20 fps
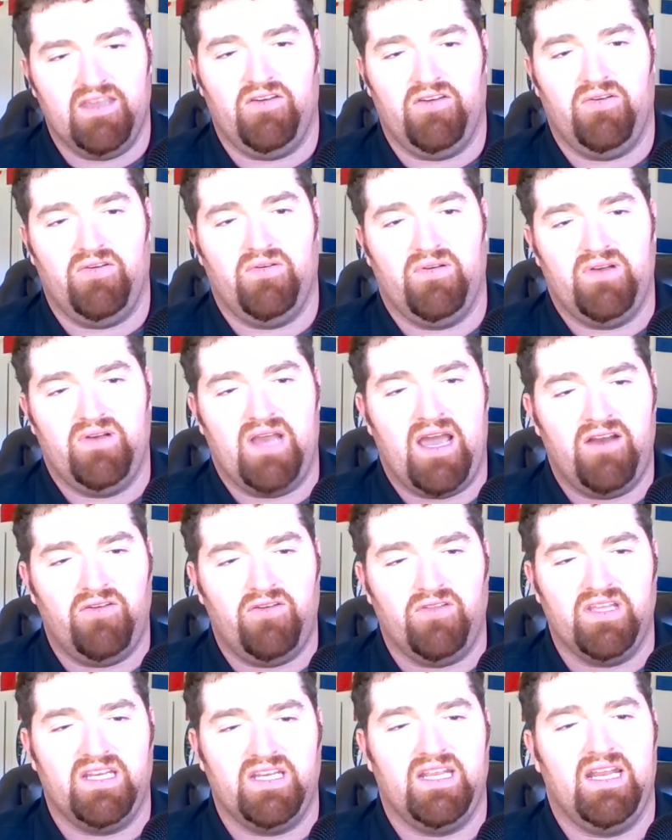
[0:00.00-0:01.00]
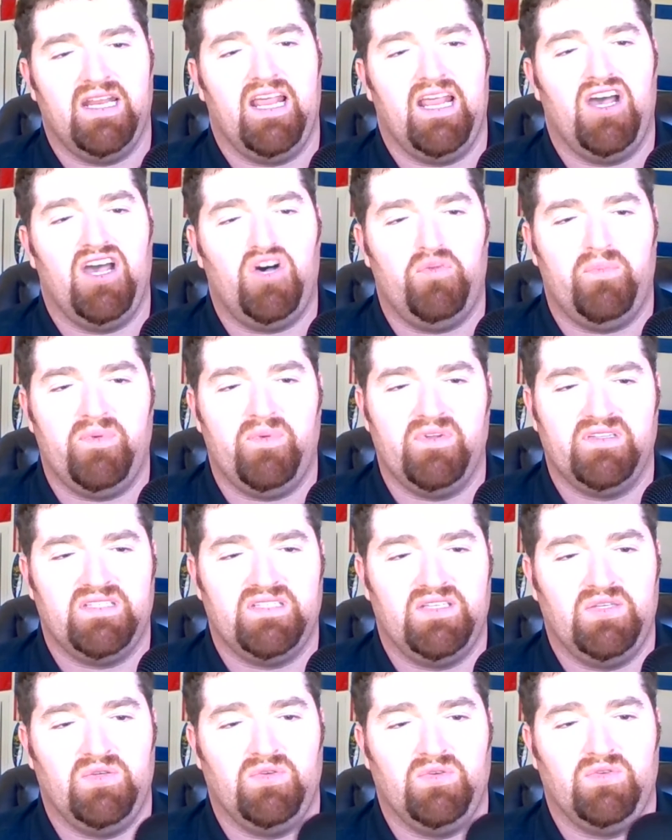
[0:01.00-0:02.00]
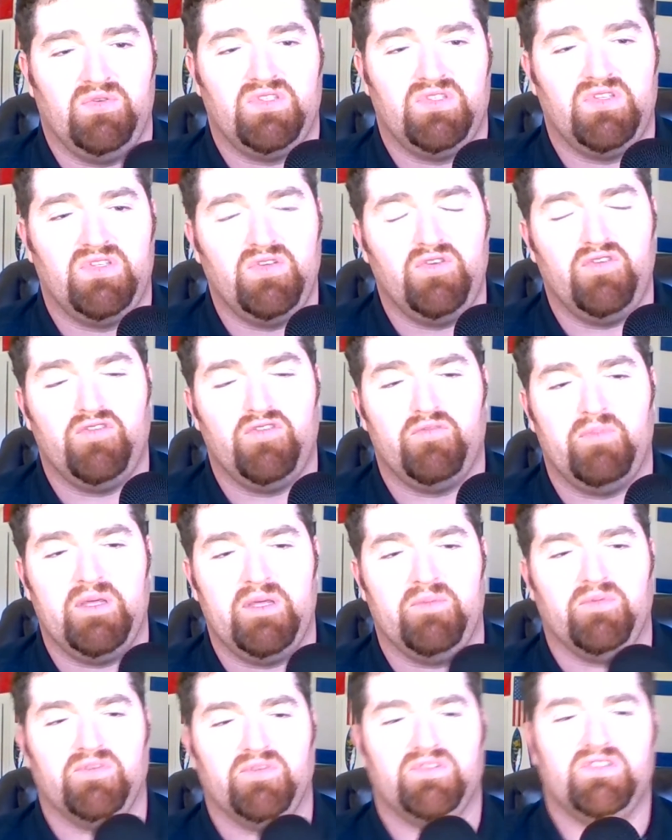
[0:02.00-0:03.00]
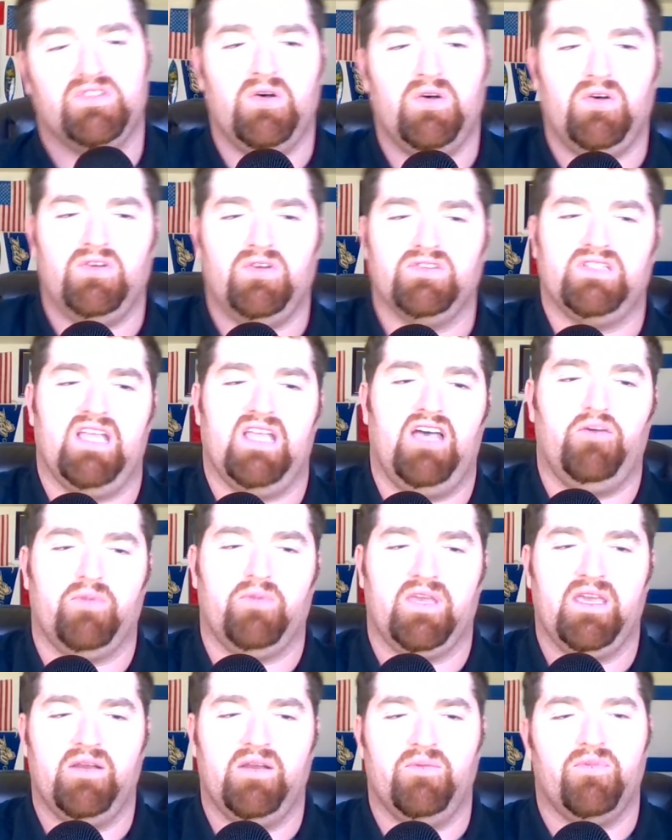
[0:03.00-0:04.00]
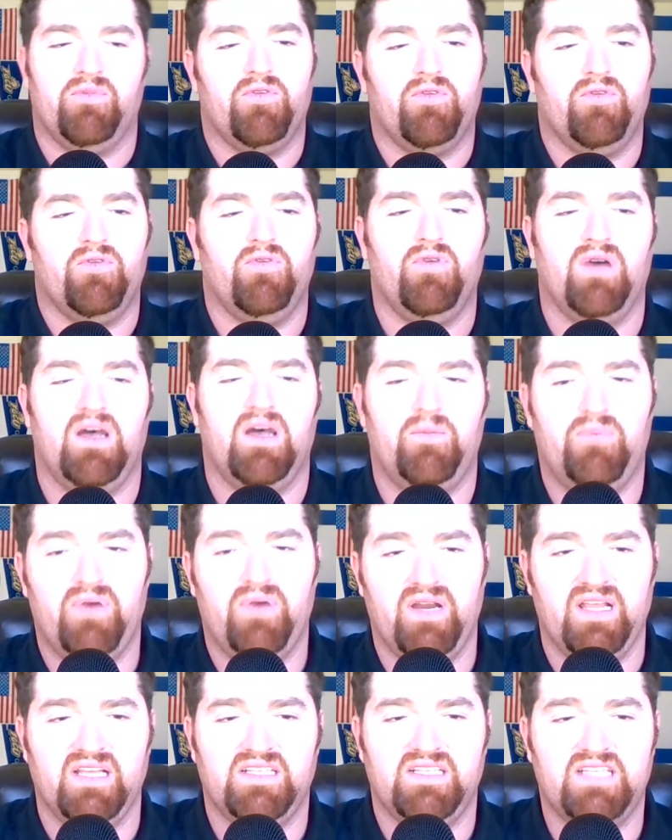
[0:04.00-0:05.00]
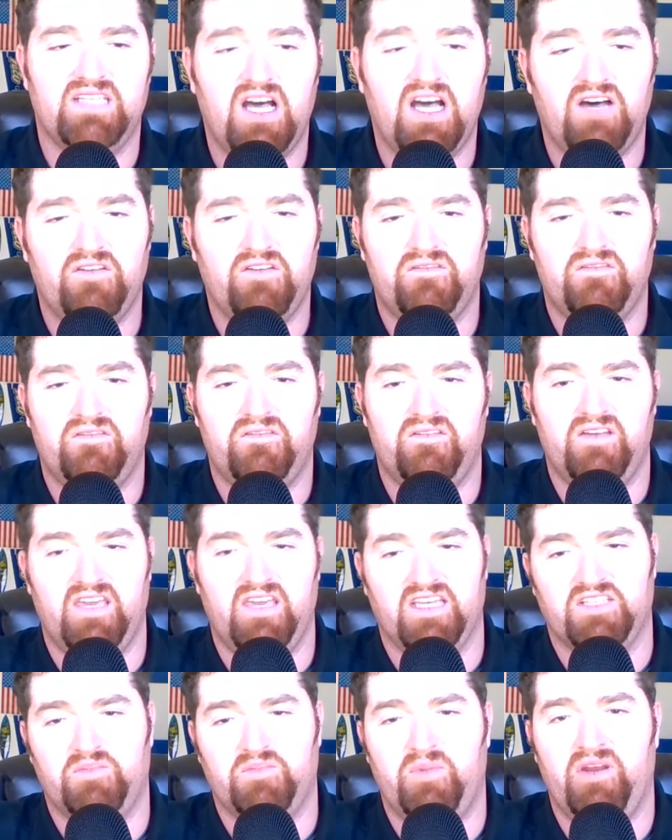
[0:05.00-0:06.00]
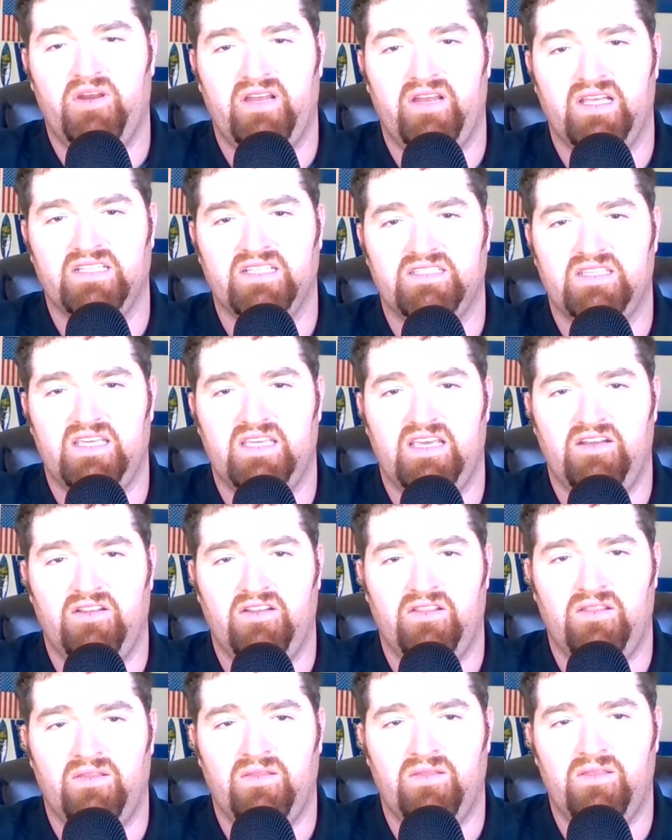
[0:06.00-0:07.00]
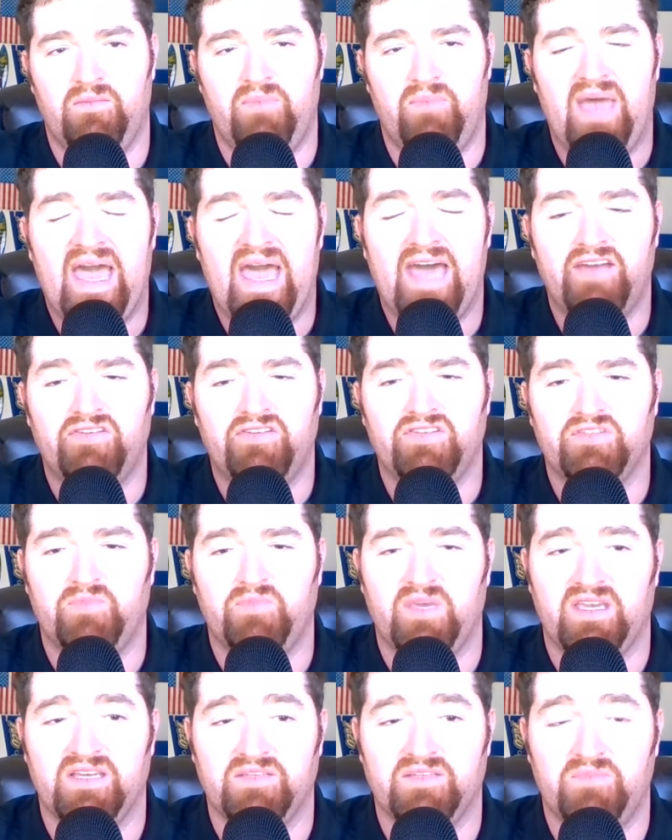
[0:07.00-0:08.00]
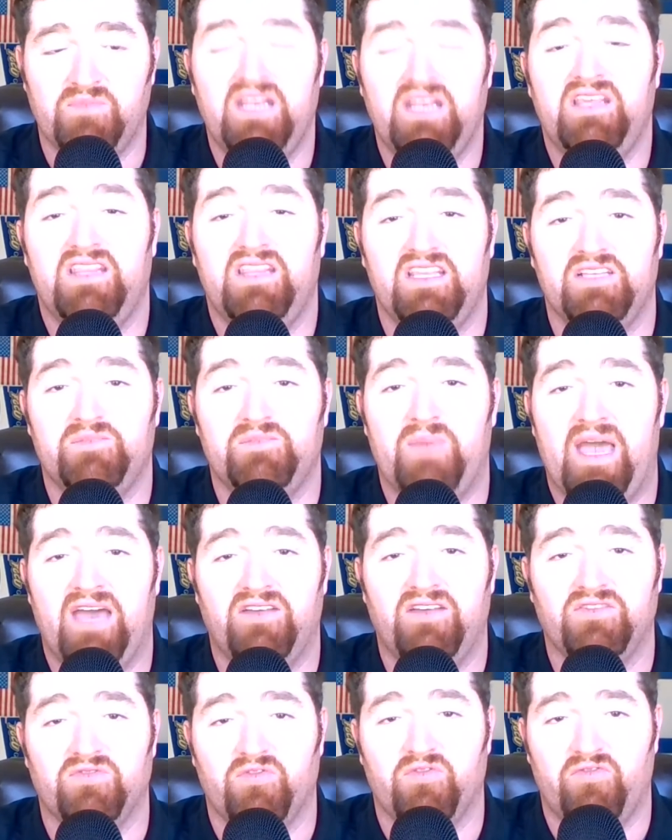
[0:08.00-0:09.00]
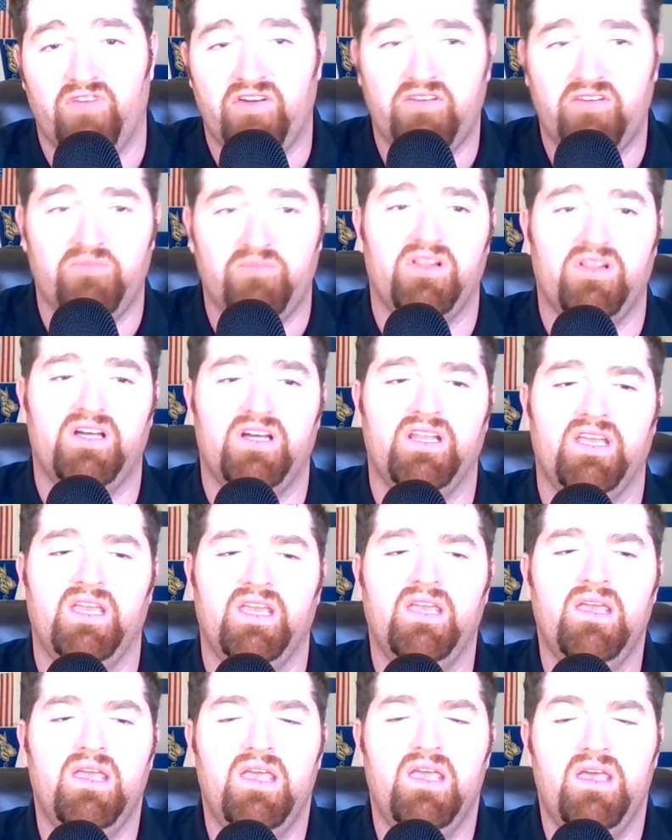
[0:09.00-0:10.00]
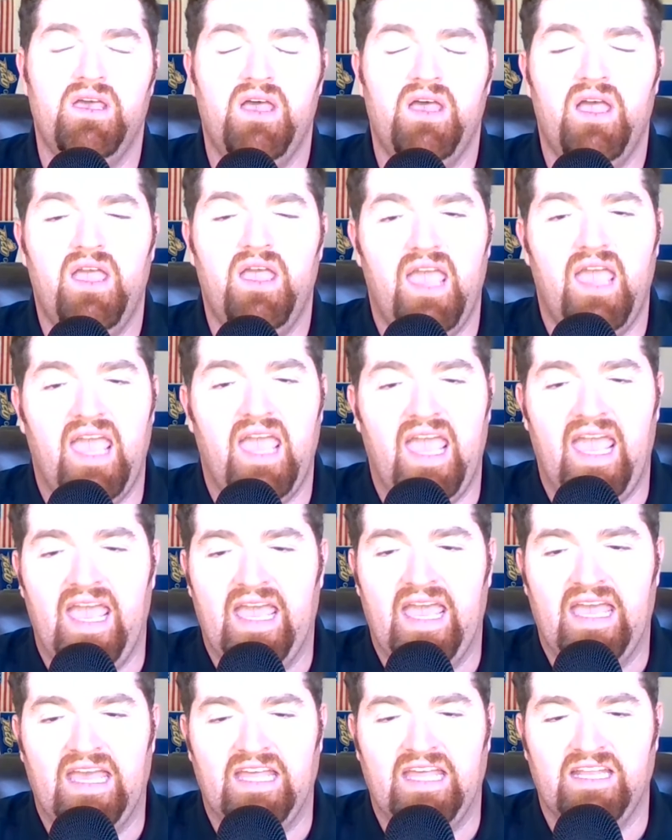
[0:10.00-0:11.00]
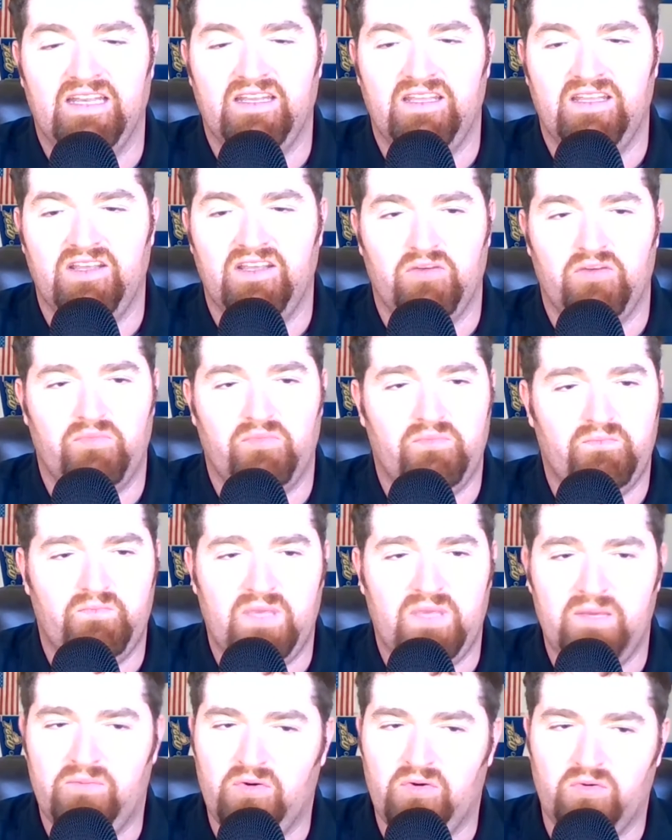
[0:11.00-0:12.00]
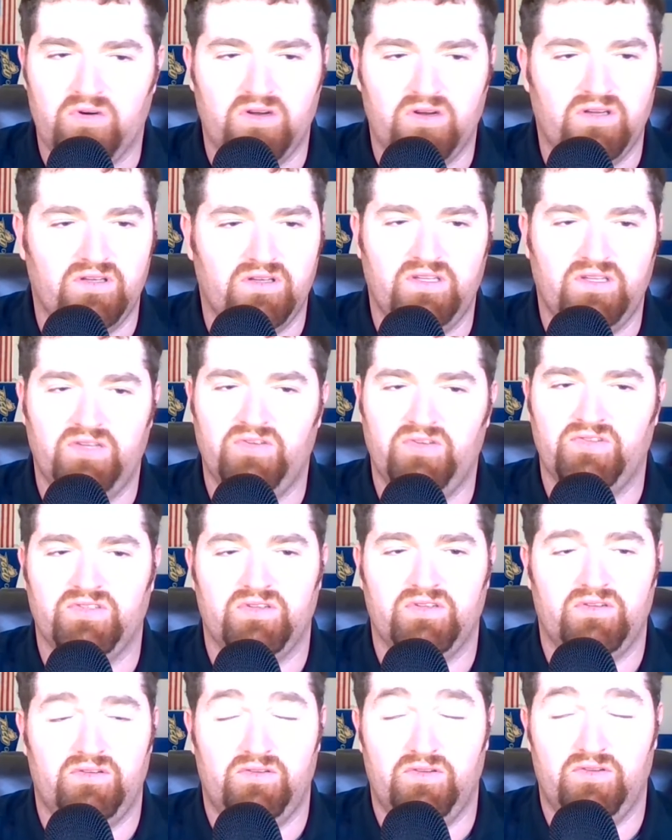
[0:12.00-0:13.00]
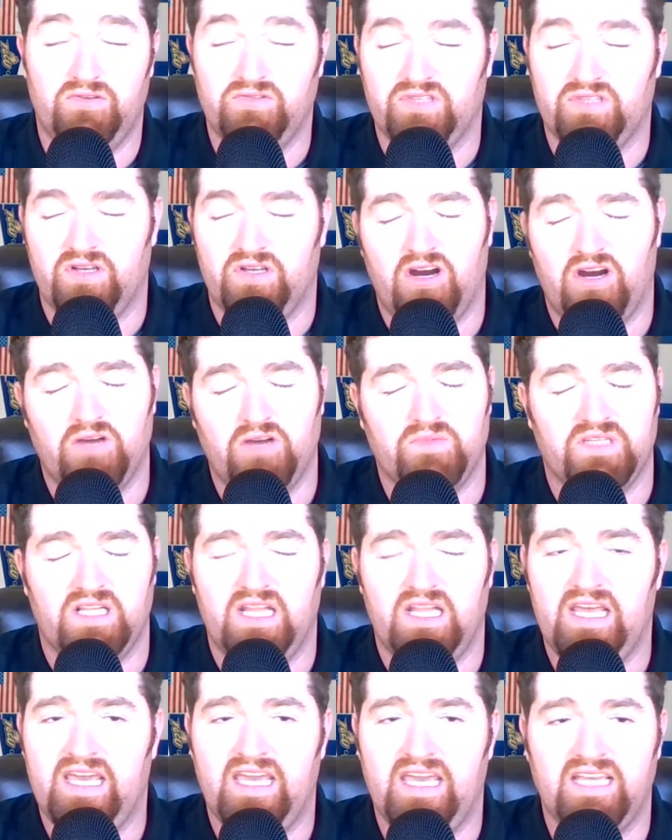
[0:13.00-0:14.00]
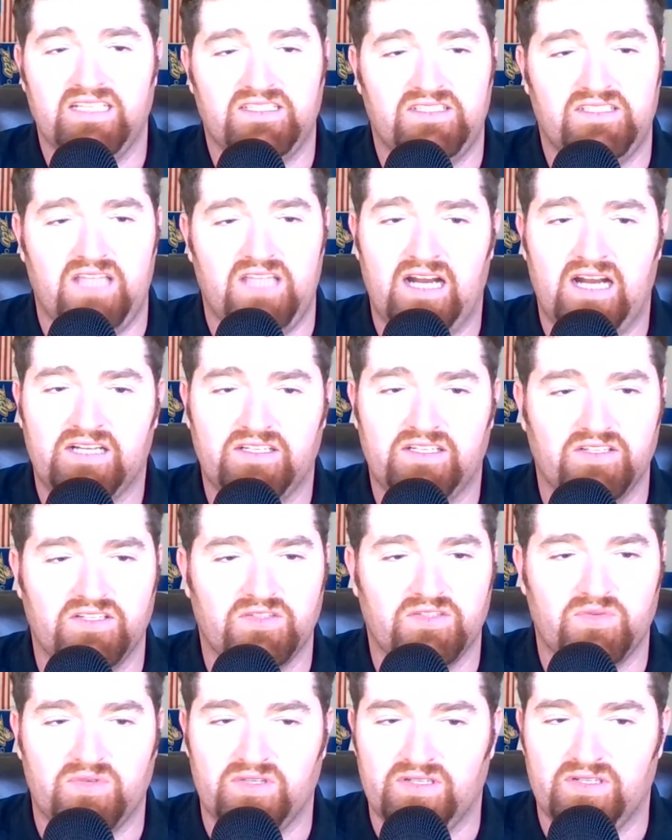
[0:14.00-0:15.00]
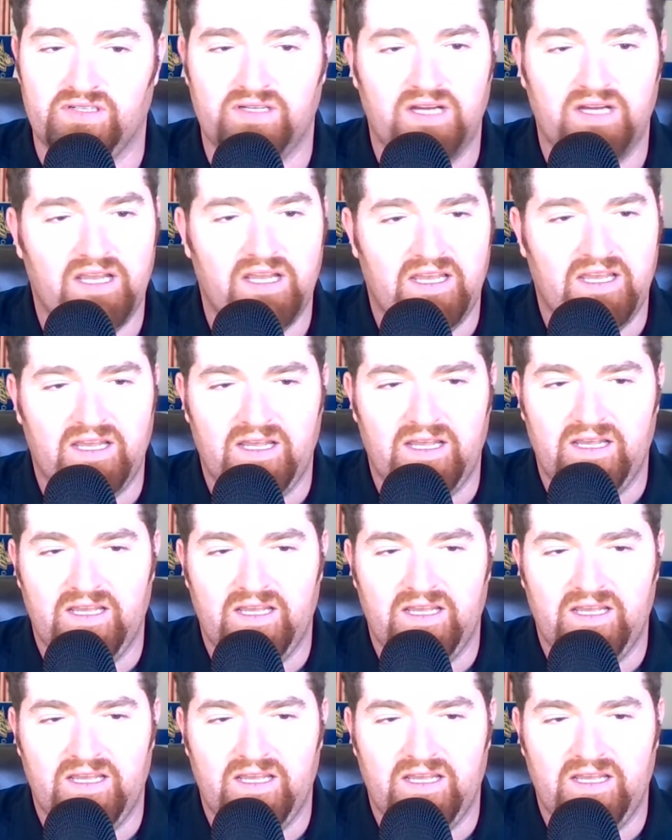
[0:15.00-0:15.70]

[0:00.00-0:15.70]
not only did it help to soothe people's souls, to help get them through a pretty tough experience in the battles, because many of these battles were very bloody, and people were losing arms and legs. Doctors were